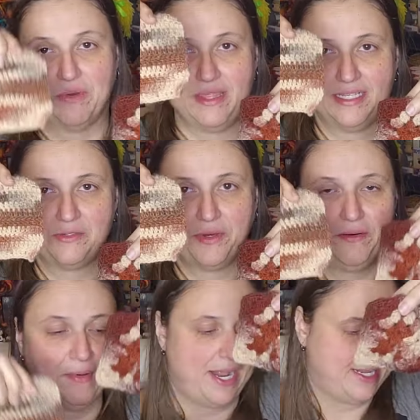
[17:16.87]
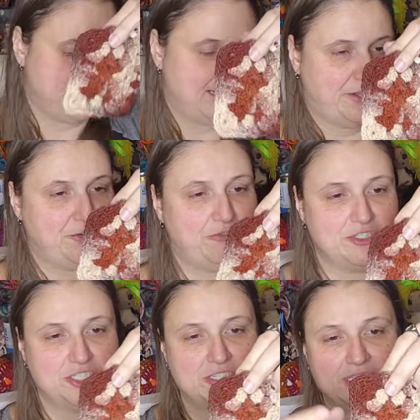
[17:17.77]
with this one, but I can tell you for
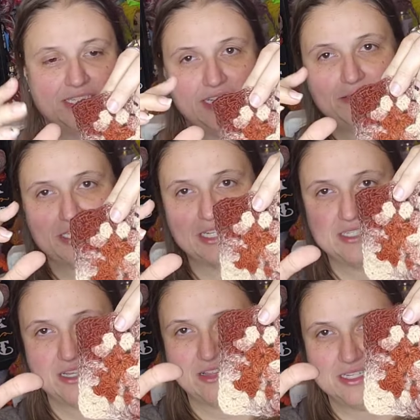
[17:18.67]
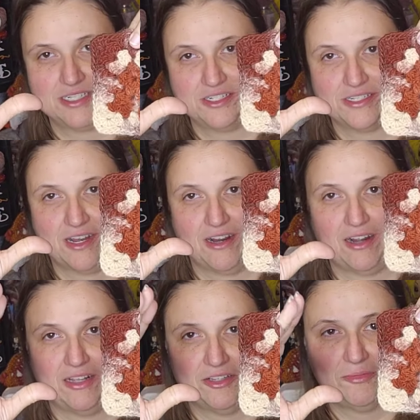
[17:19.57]
sure this did just because the clusters
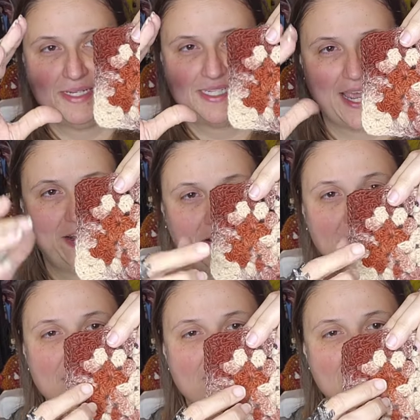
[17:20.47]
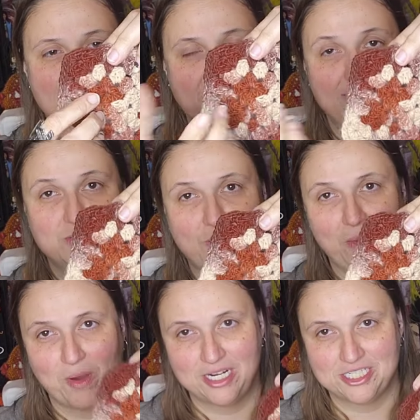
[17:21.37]
are a little bit tighter and that's why I
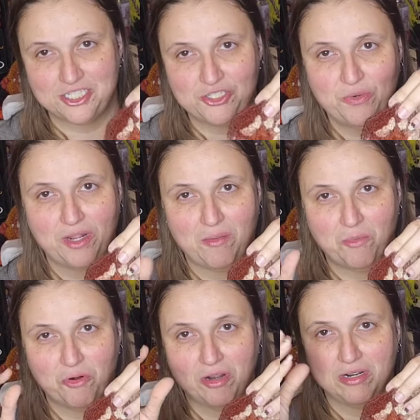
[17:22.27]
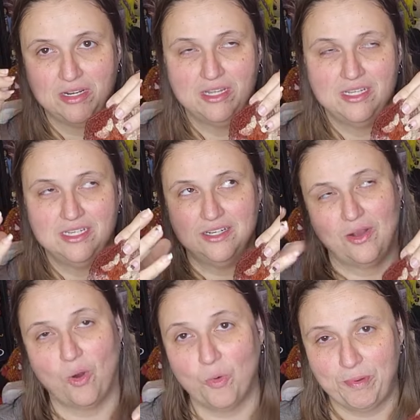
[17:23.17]
wanted to do a more
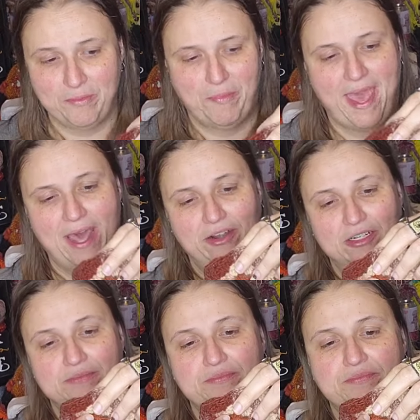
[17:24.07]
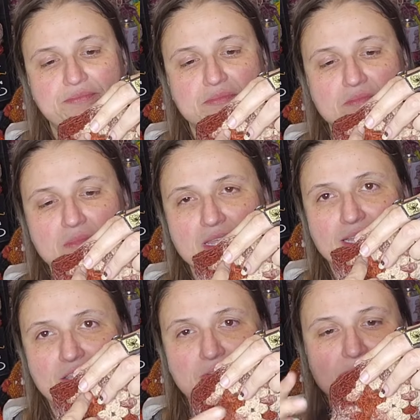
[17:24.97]
open pattern.
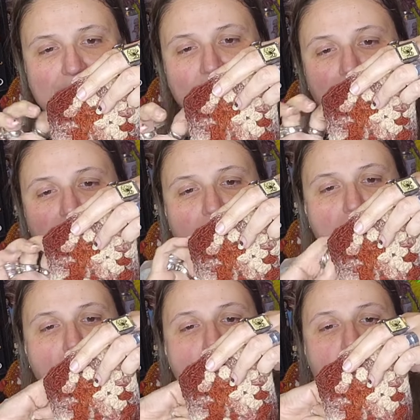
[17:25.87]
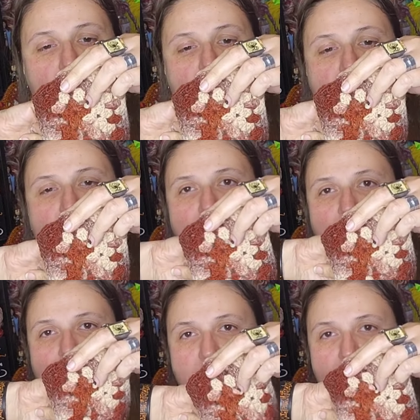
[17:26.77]
Like you can tell from the holes
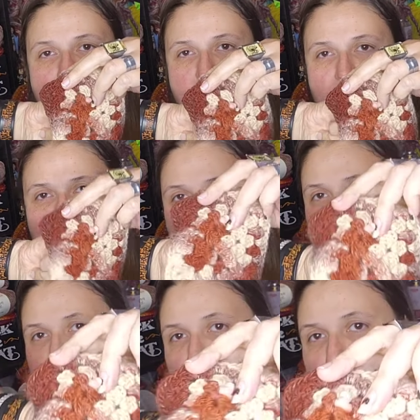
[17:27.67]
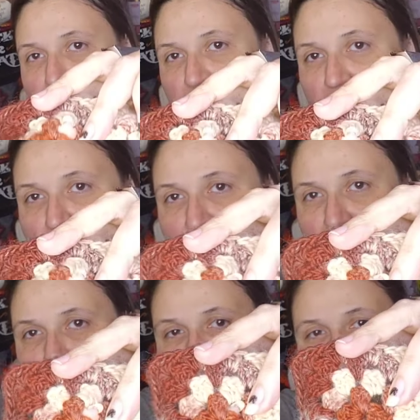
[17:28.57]
that
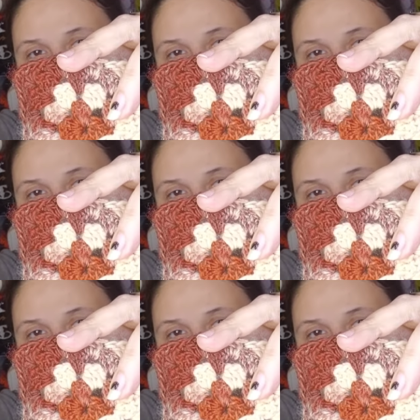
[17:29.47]
uh, you